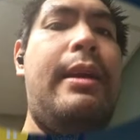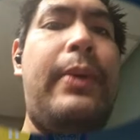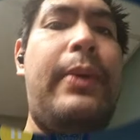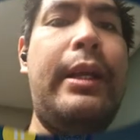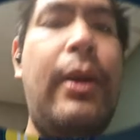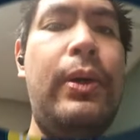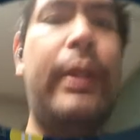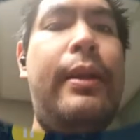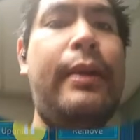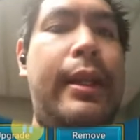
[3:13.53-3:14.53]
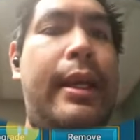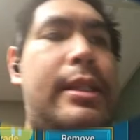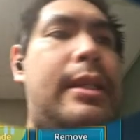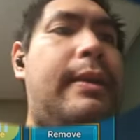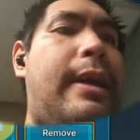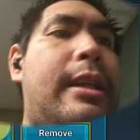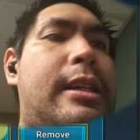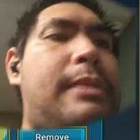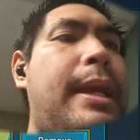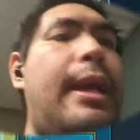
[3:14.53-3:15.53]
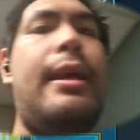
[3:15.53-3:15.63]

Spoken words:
pretty goated on the HP,